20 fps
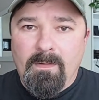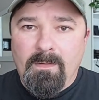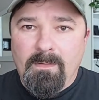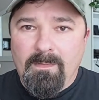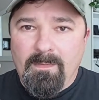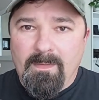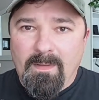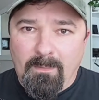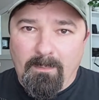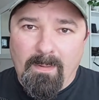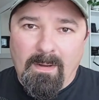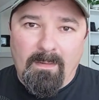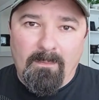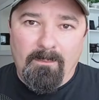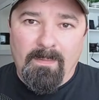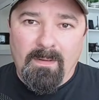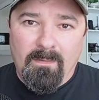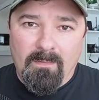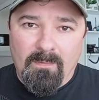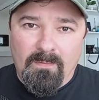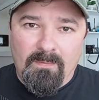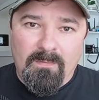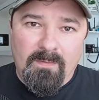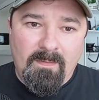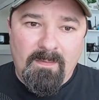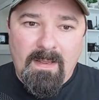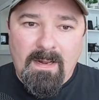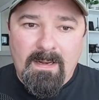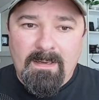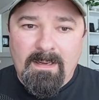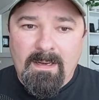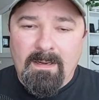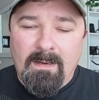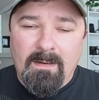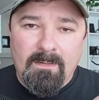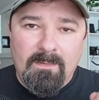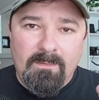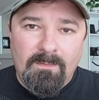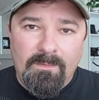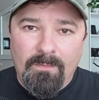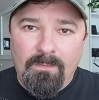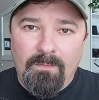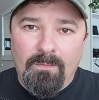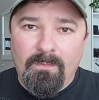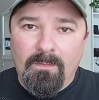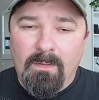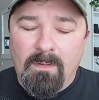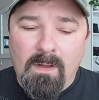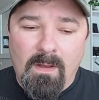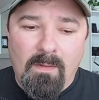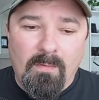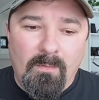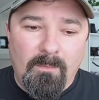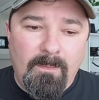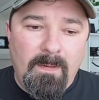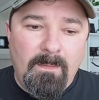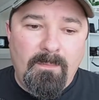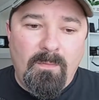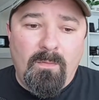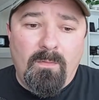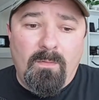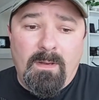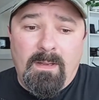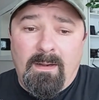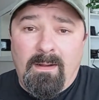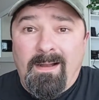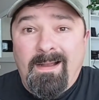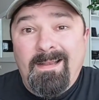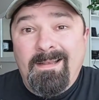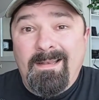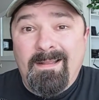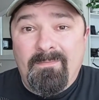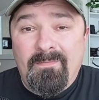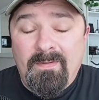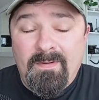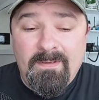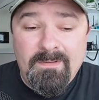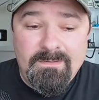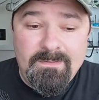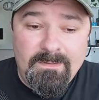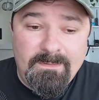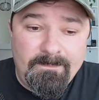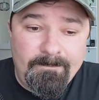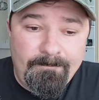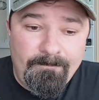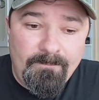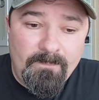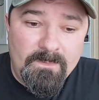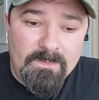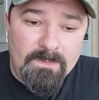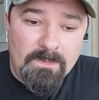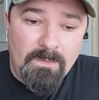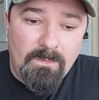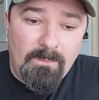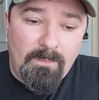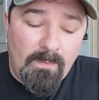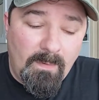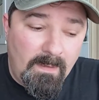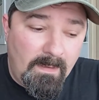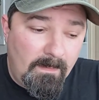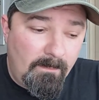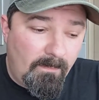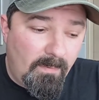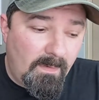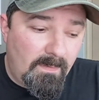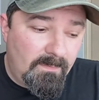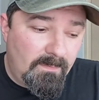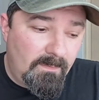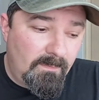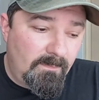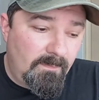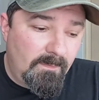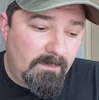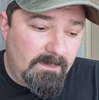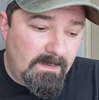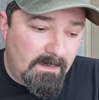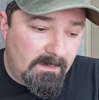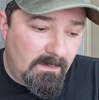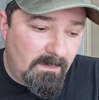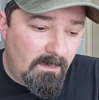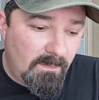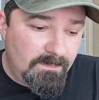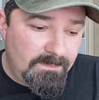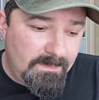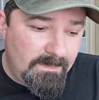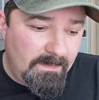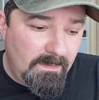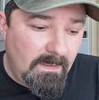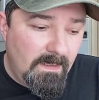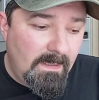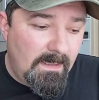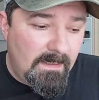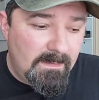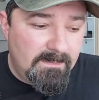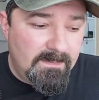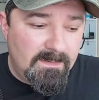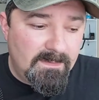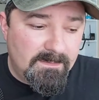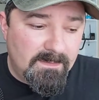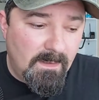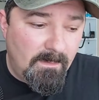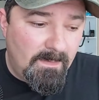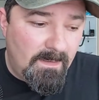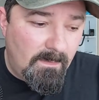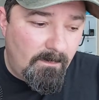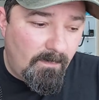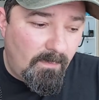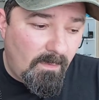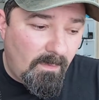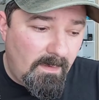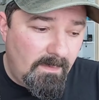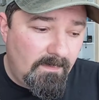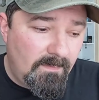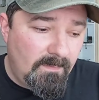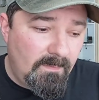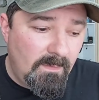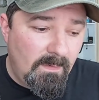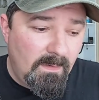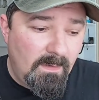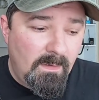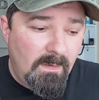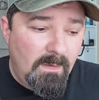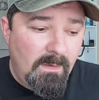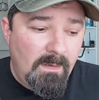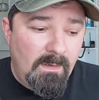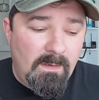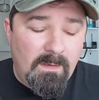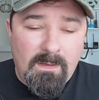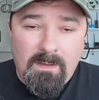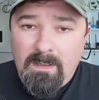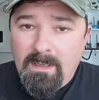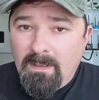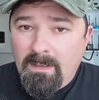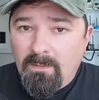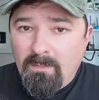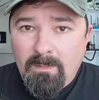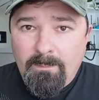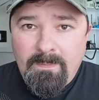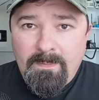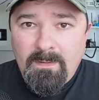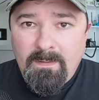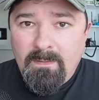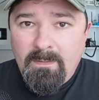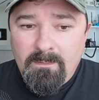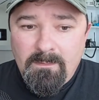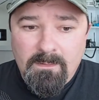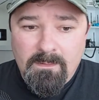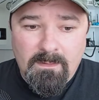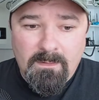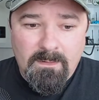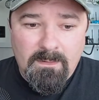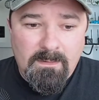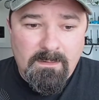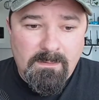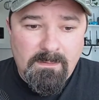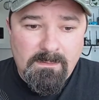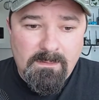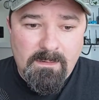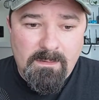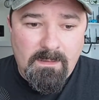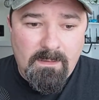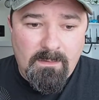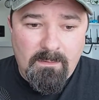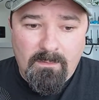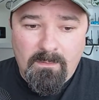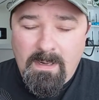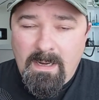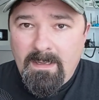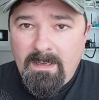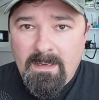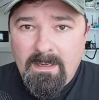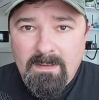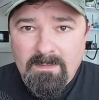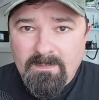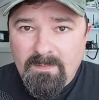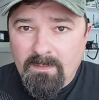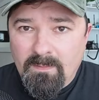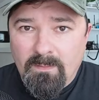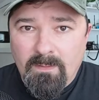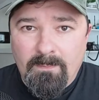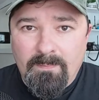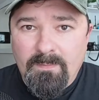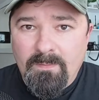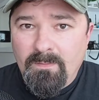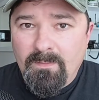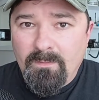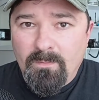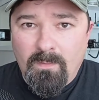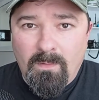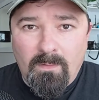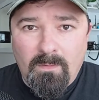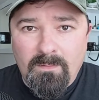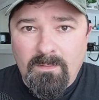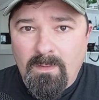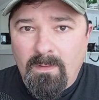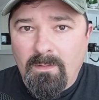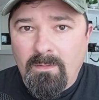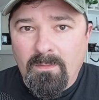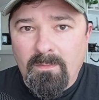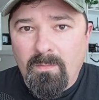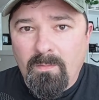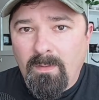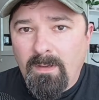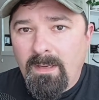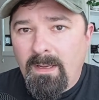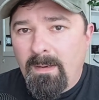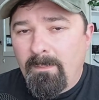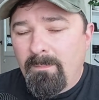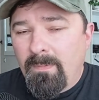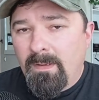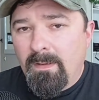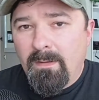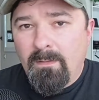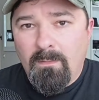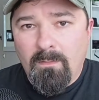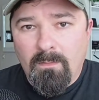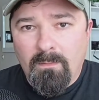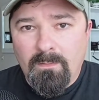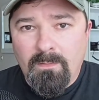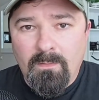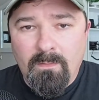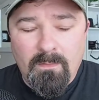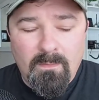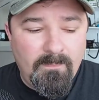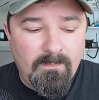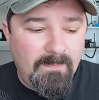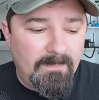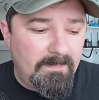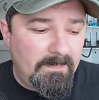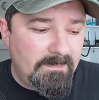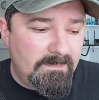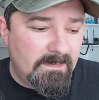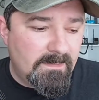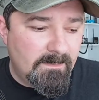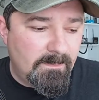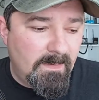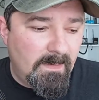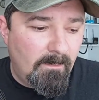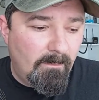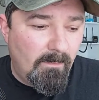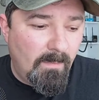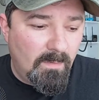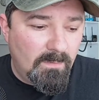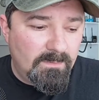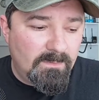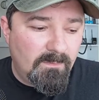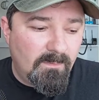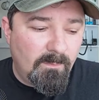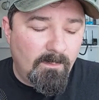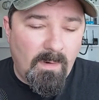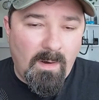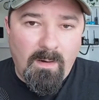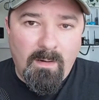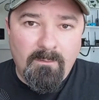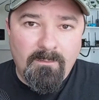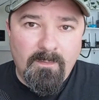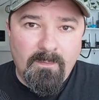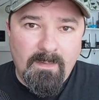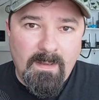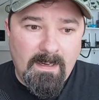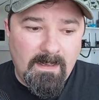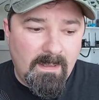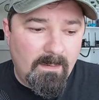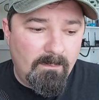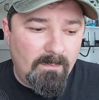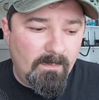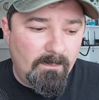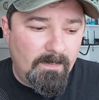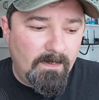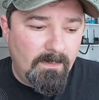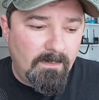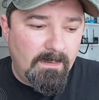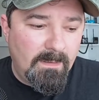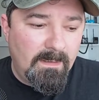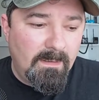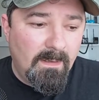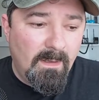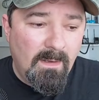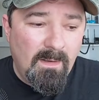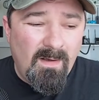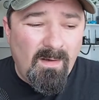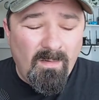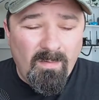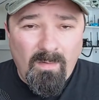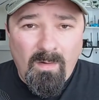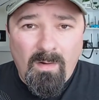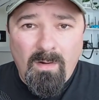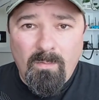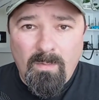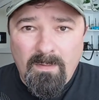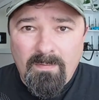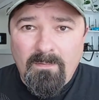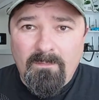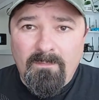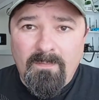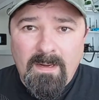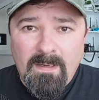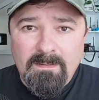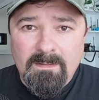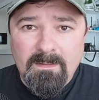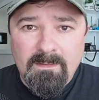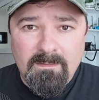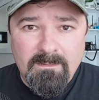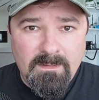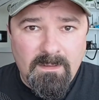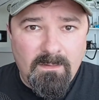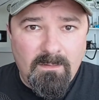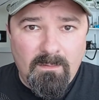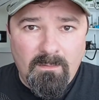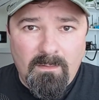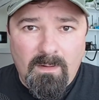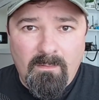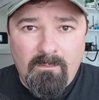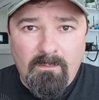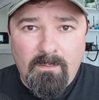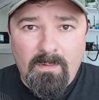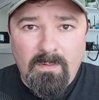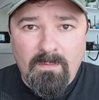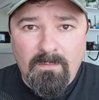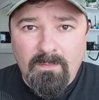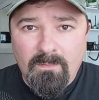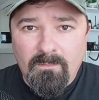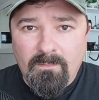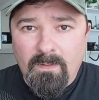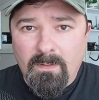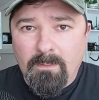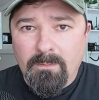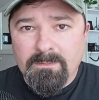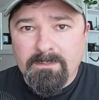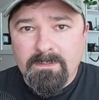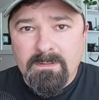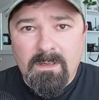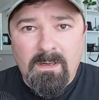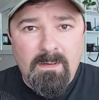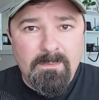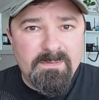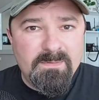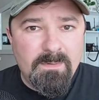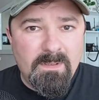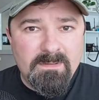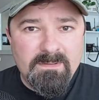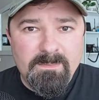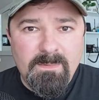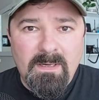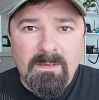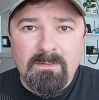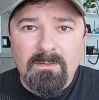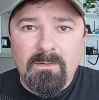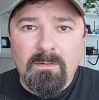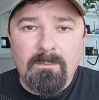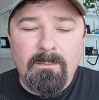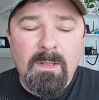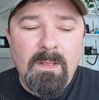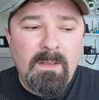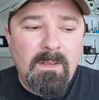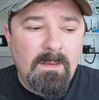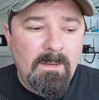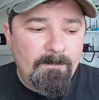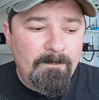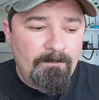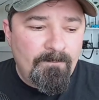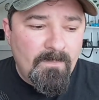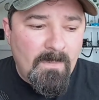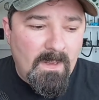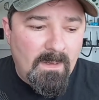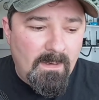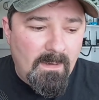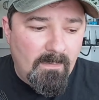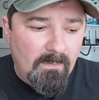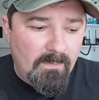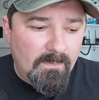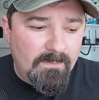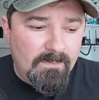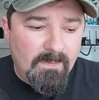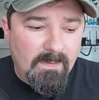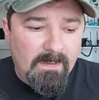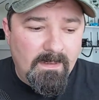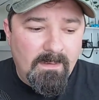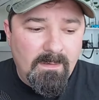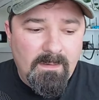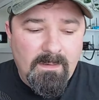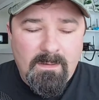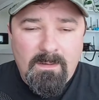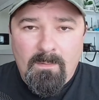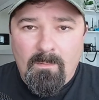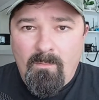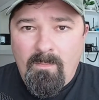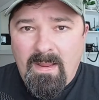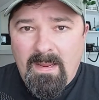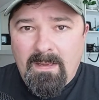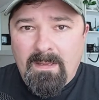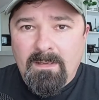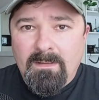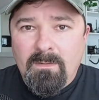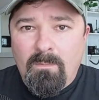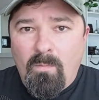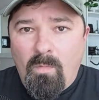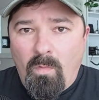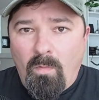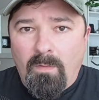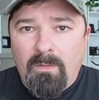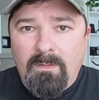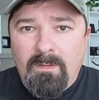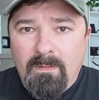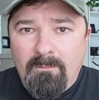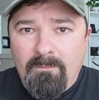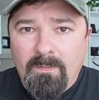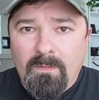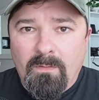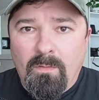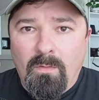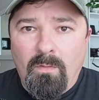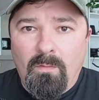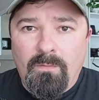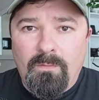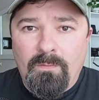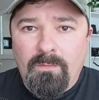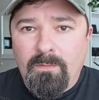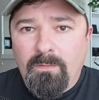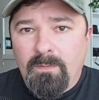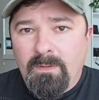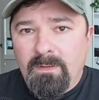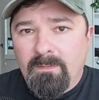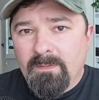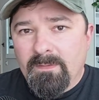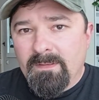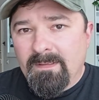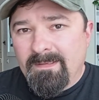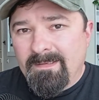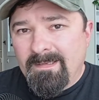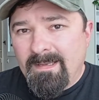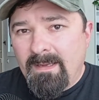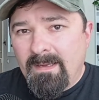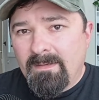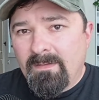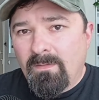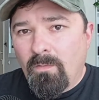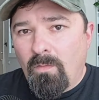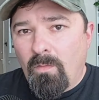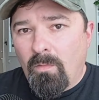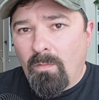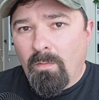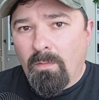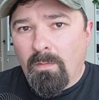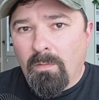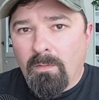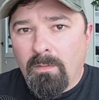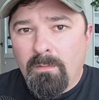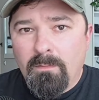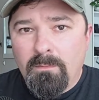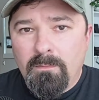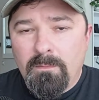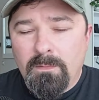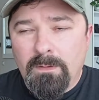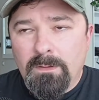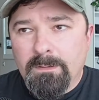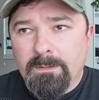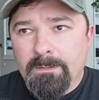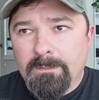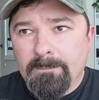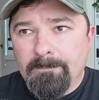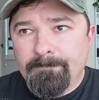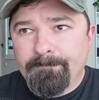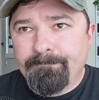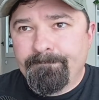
think about being able to send that data to other people in high definition. So pretty impressive technology. It does come at a price uh, encrypted. Uh, you know AES encryptions, whether it's 128 bit or 256 bit, most of them offer that capability, along with the fact that you know a lot of them are using frequency hop spread spectrum, and others that make it more difficult to even detect or um,